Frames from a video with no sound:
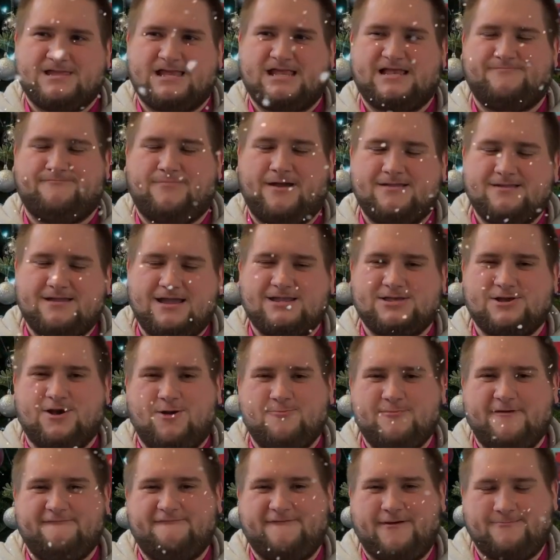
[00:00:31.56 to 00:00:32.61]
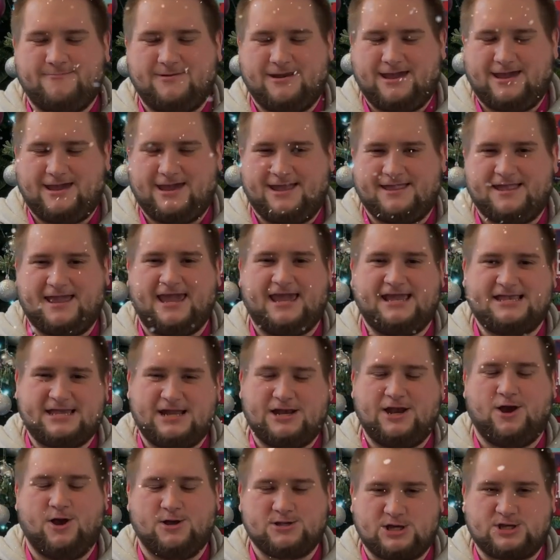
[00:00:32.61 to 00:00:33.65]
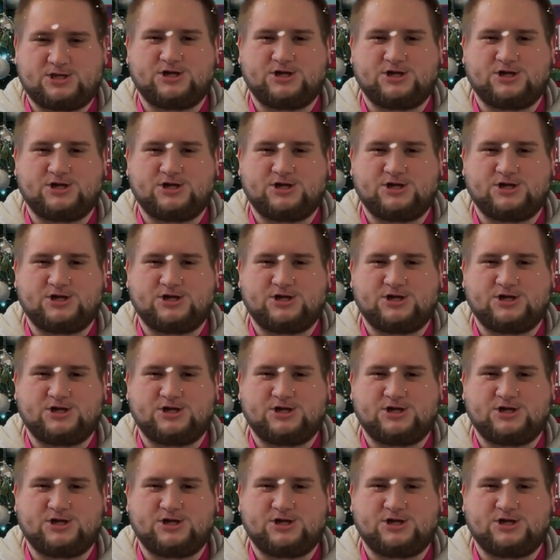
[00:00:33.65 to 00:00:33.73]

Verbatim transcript: spending time with family and eating loads of